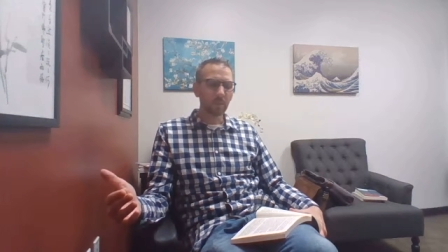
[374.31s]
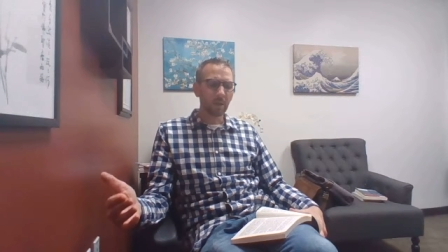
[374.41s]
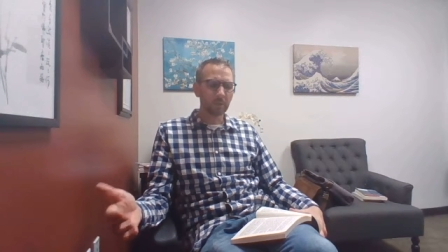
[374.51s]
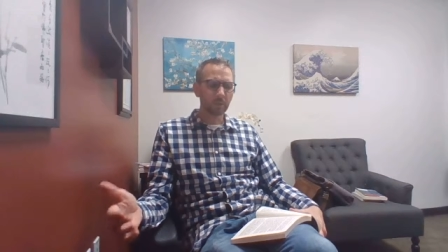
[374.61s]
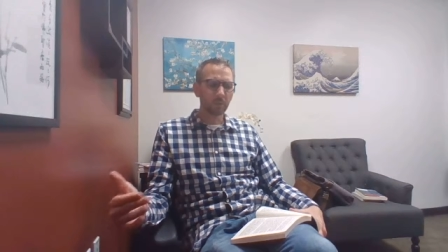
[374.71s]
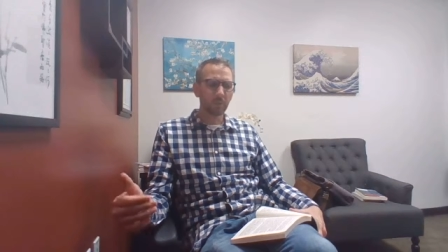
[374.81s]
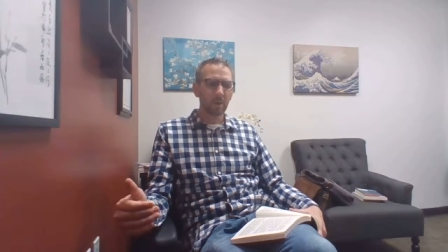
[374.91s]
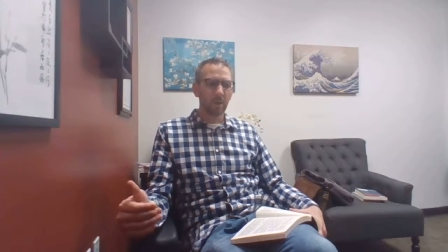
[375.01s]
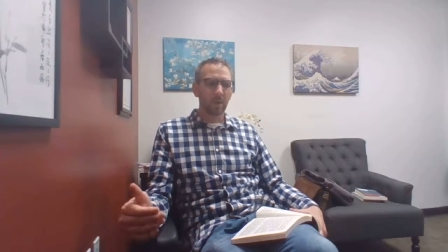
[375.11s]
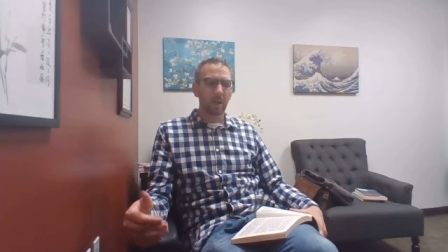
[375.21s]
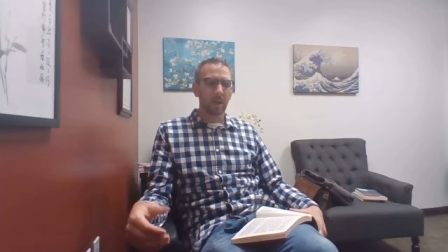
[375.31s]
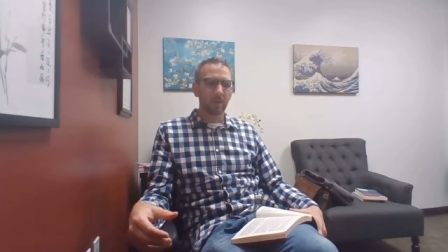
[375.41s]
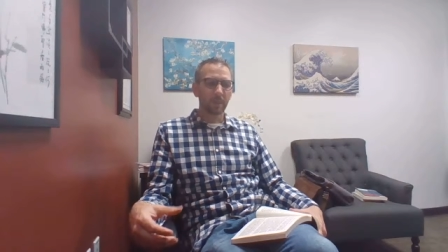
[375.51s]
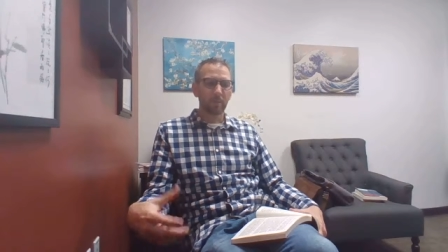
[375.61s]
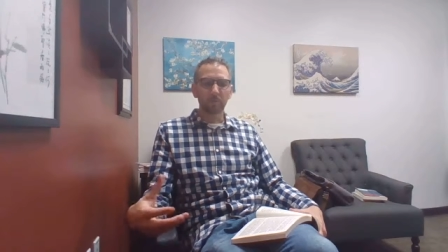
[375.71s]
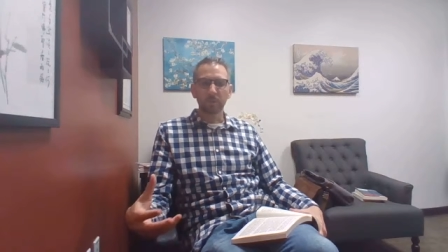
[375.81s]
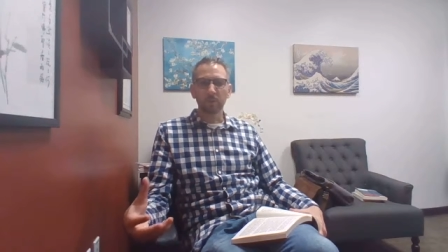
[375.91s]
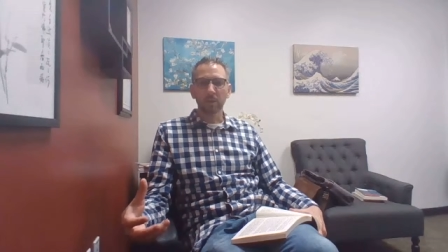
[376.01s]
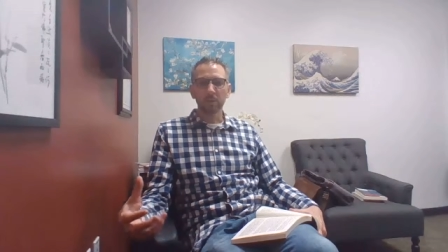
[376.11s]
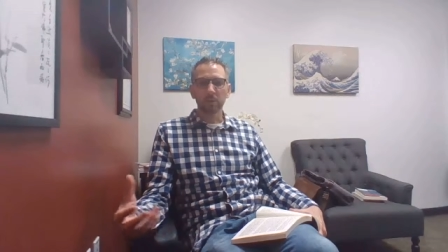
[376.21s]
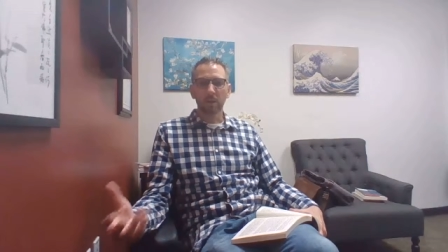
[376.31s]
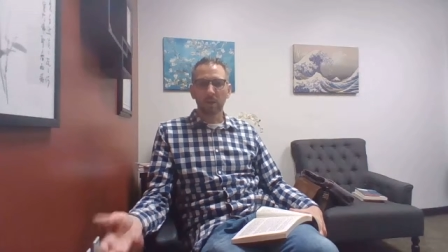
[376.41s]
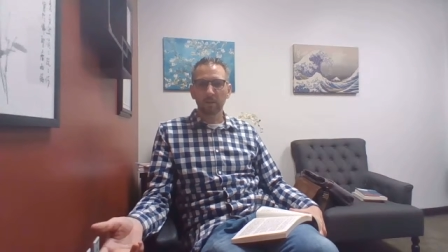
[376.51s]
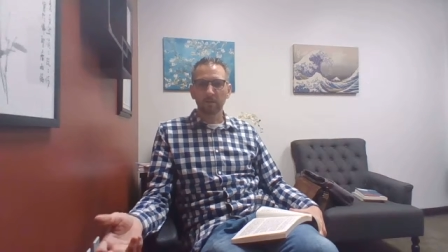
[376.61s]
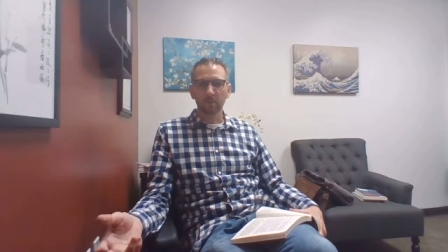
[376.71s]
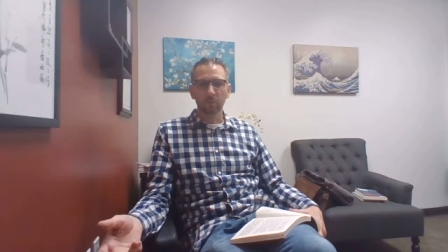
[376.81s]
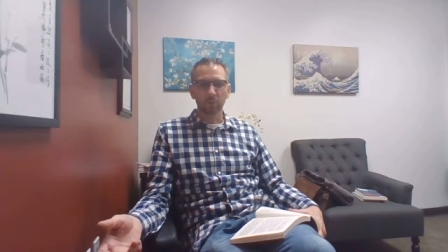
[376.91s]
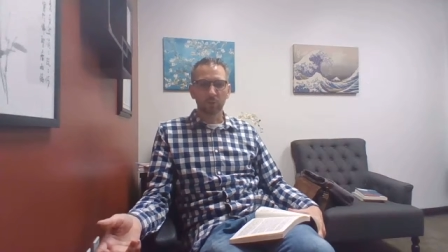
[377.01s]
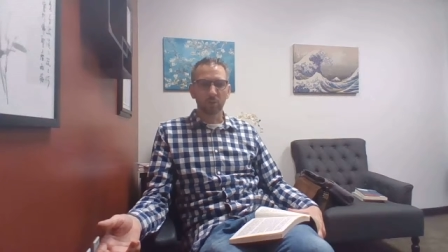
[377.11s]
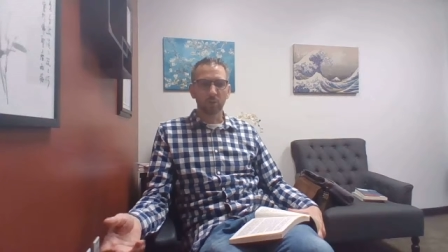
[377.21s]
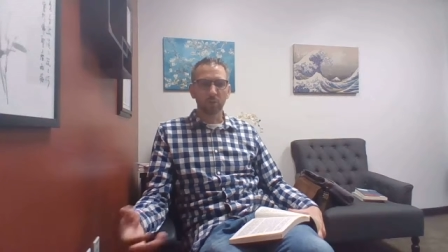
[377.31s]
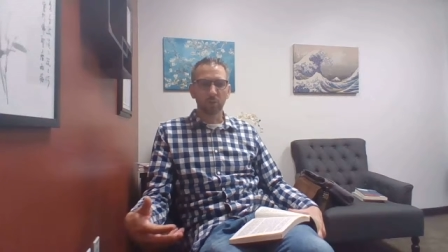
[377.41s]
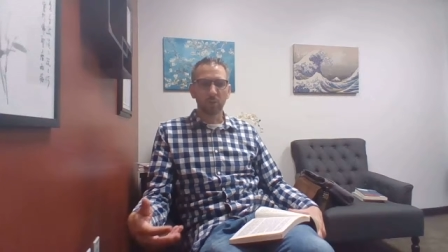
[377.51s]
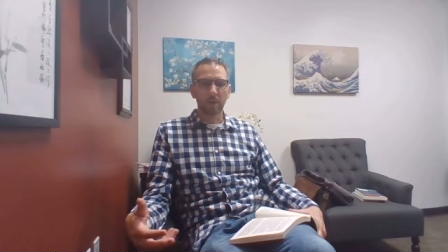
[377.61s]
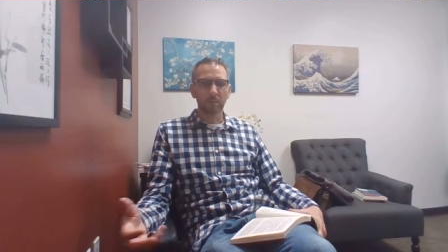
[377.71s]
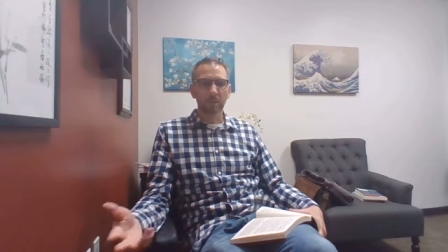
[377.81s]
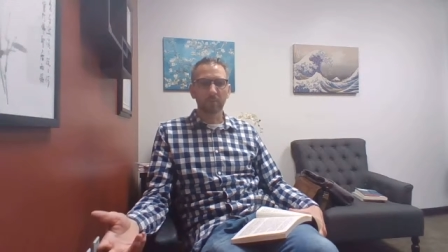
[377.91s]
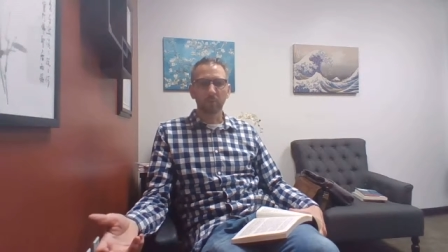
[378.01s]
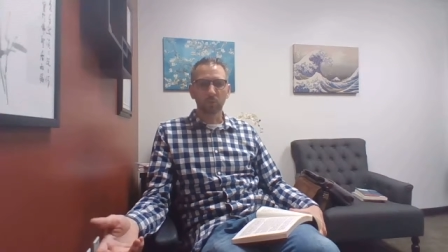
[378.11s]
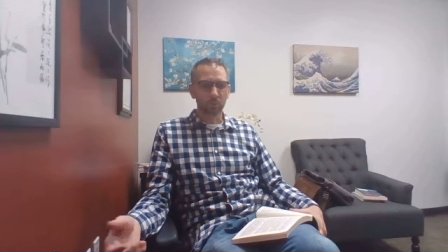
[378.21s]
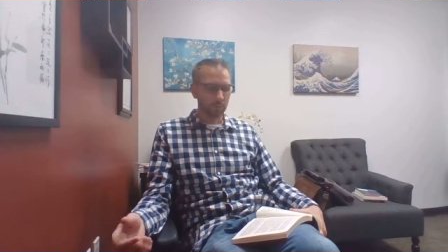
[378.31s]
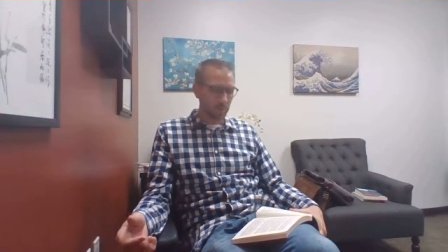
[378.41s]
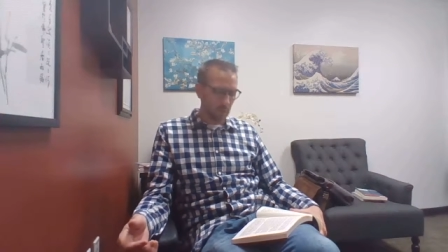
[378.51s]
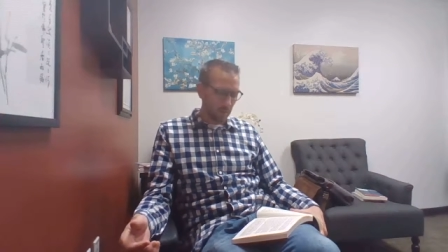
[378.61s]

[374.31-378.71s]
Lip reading: And so that would be religion of culture or Christ of culture.